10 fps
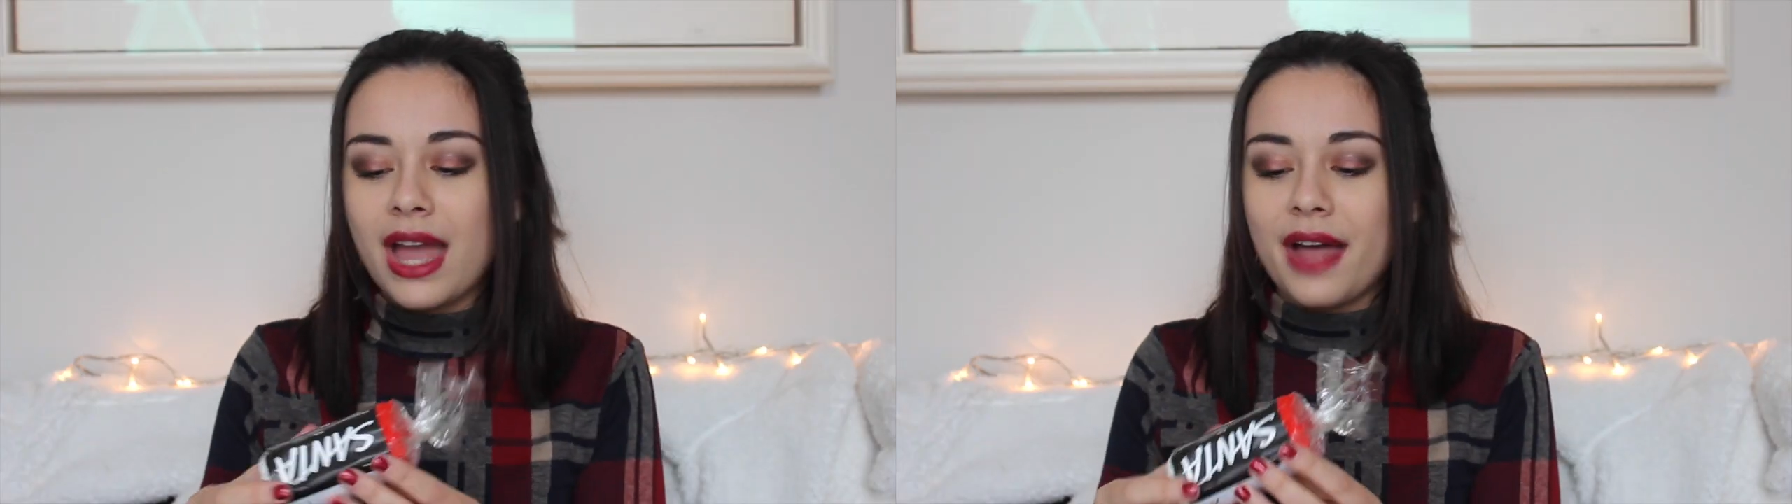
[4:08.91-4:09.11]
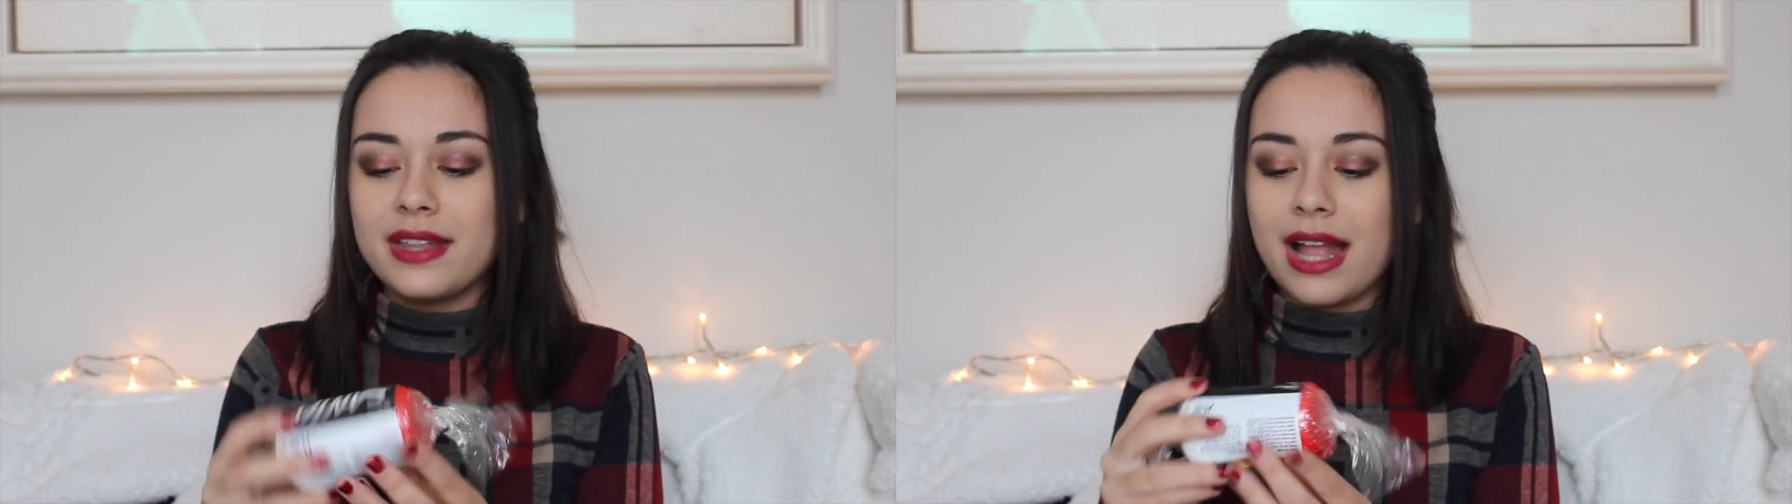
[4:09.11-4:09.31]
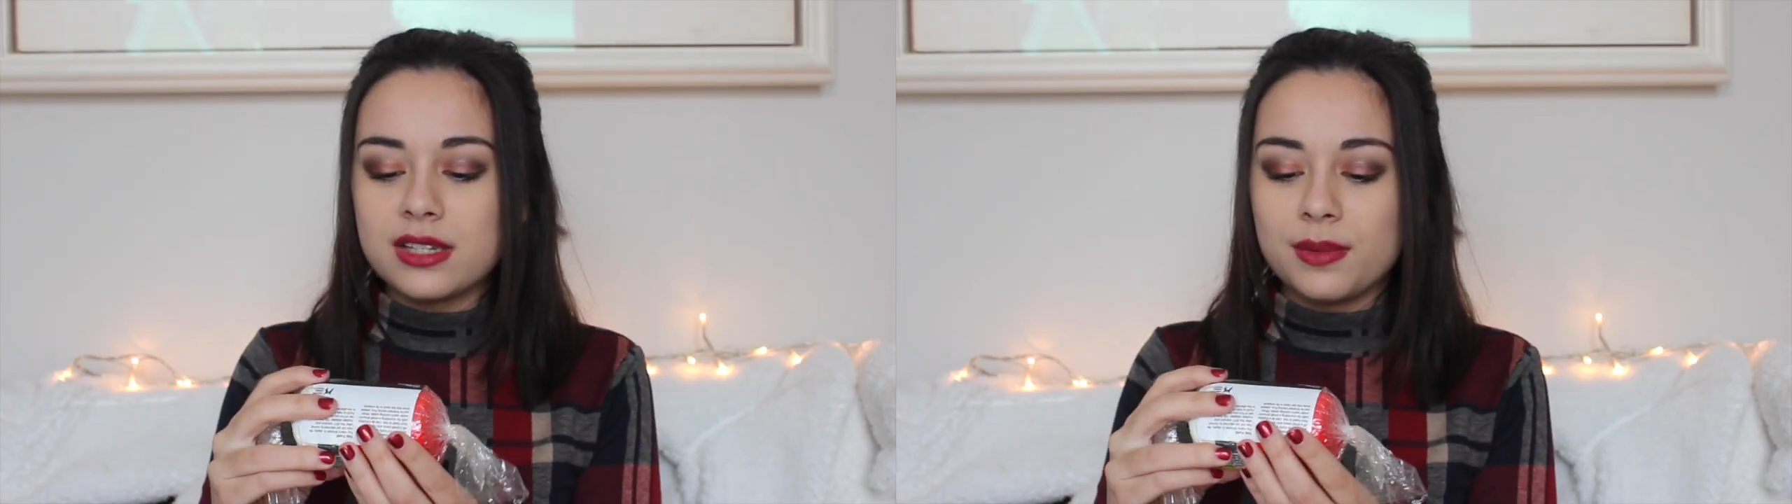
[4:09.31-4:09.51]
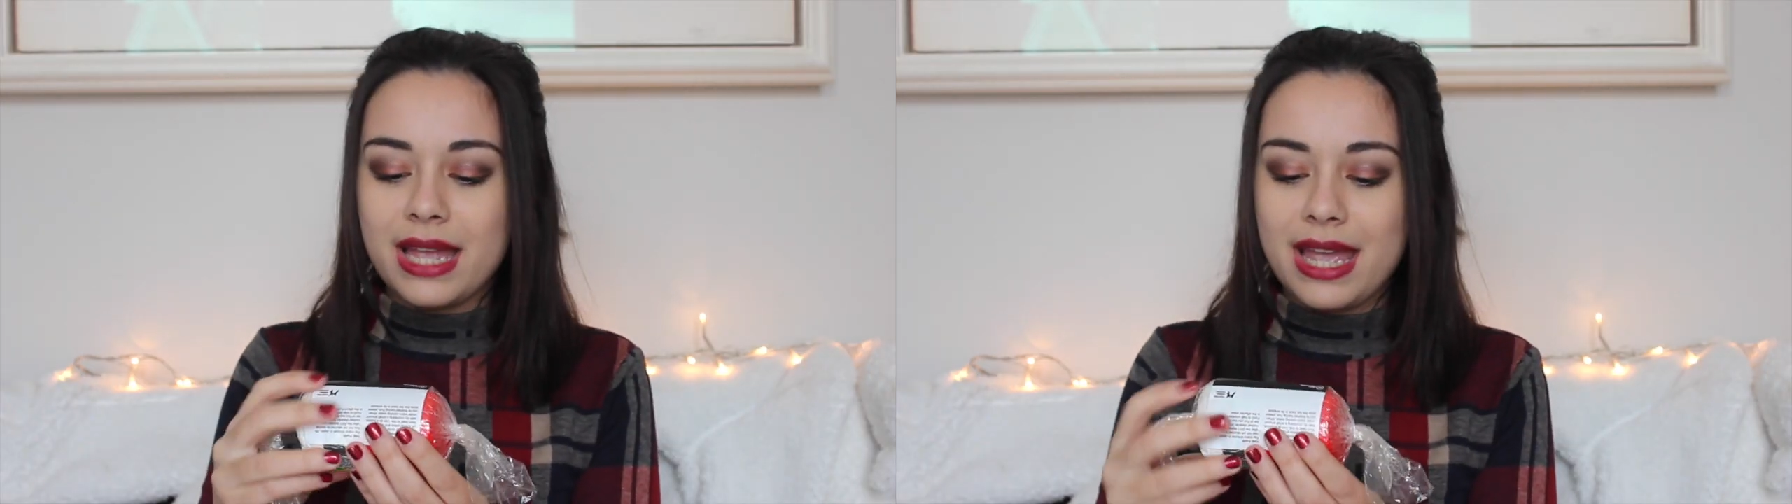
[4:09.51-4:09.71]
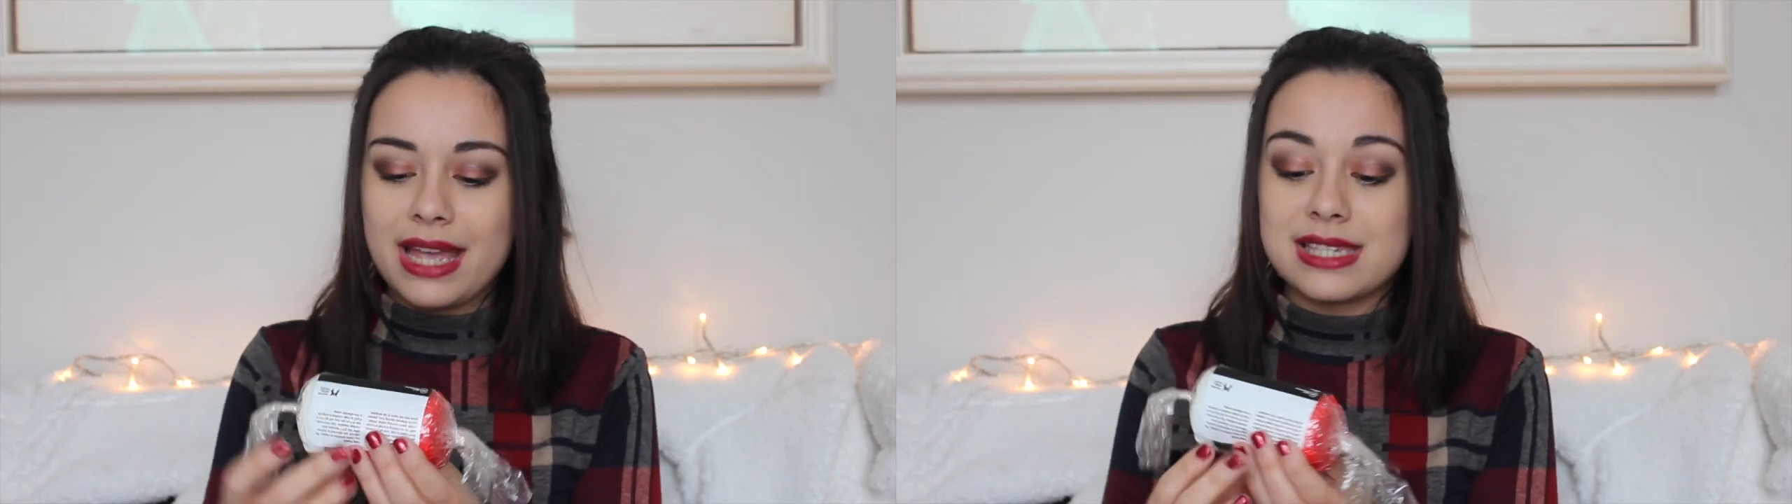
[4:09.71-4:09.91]
And the next
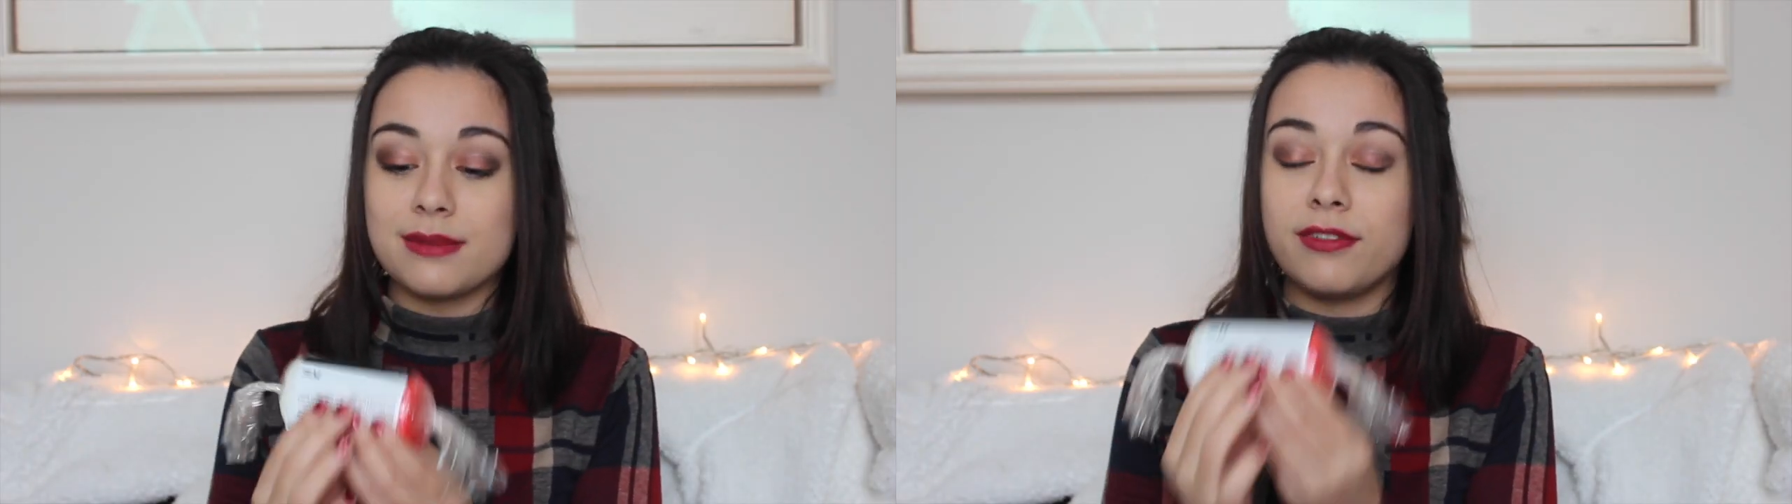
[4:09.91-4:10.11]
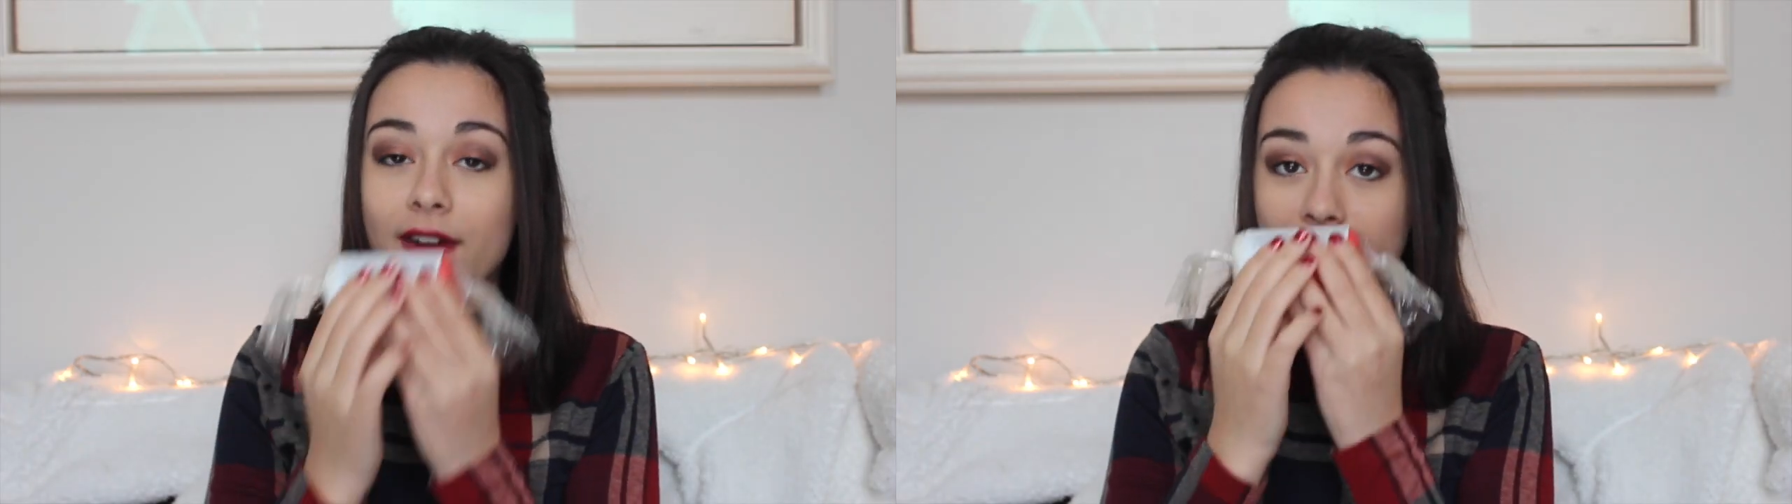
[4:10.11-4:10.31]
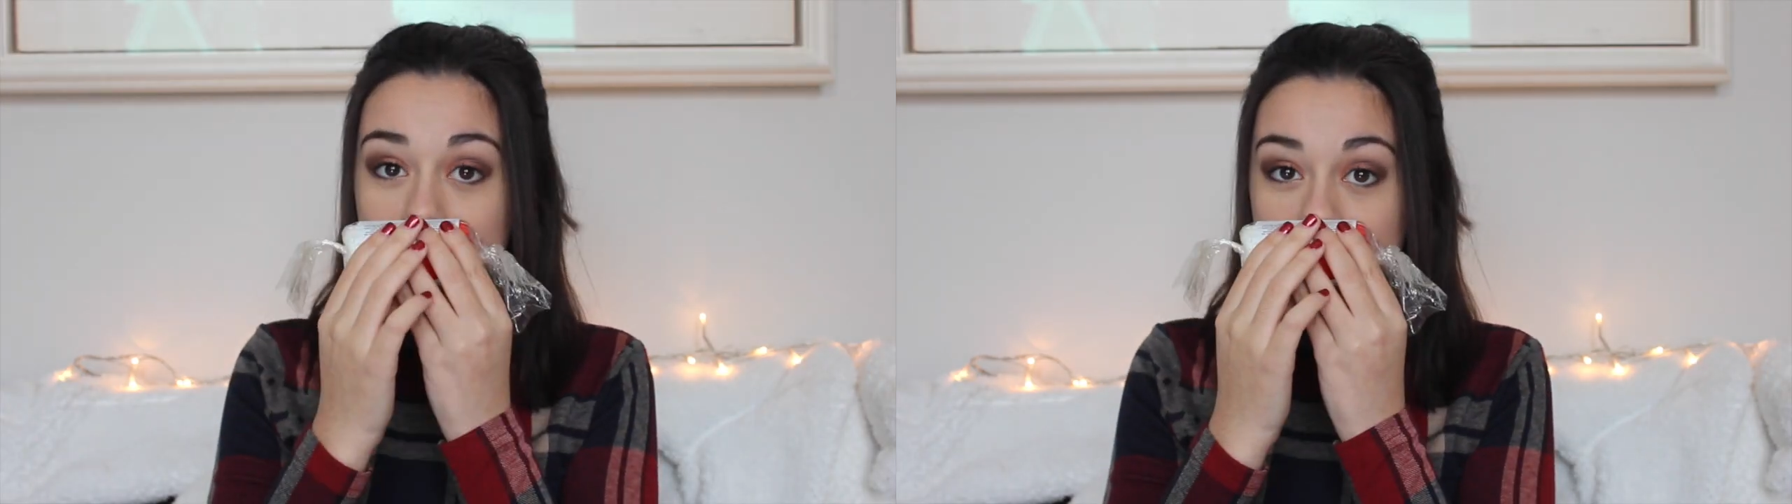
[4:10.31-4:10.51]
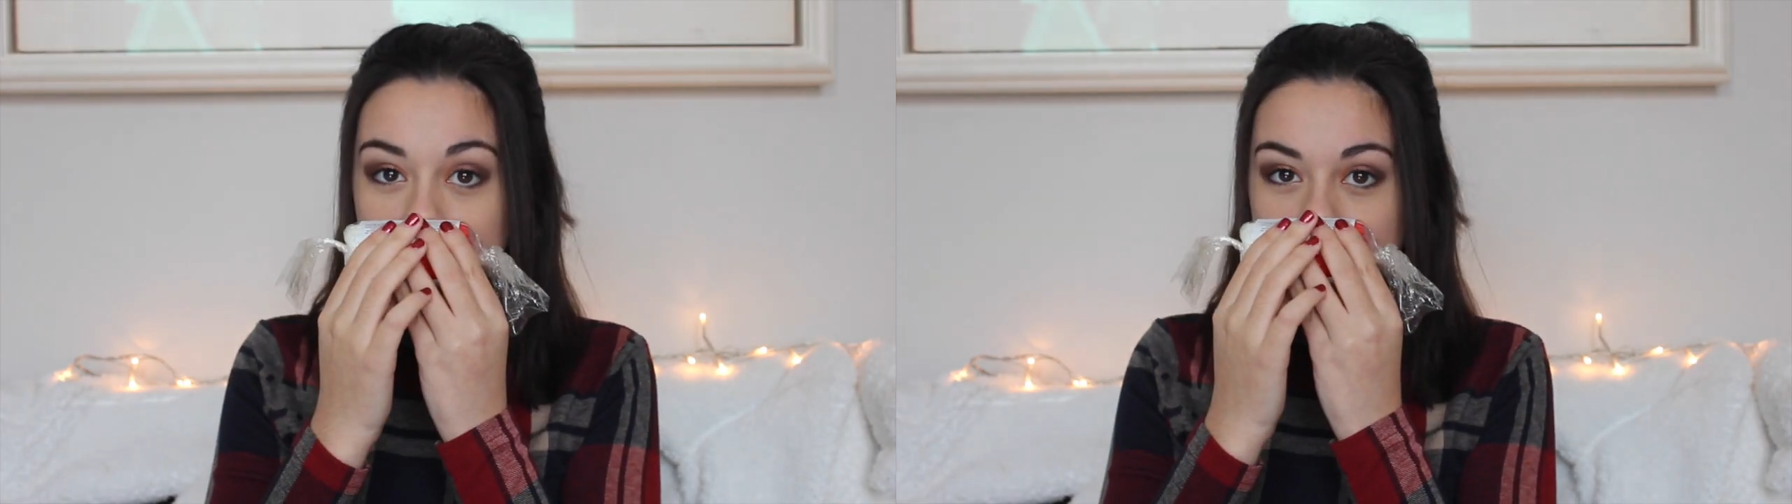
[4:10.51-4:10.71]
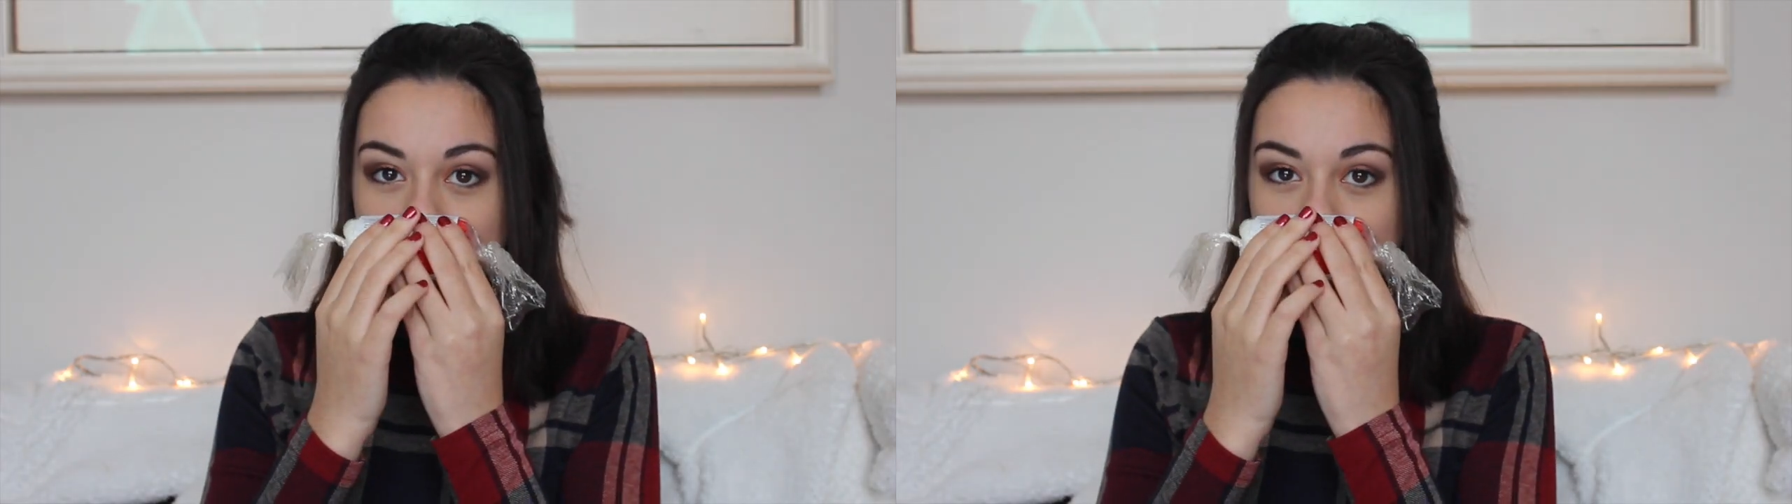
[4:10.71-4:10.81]
one here is some fun.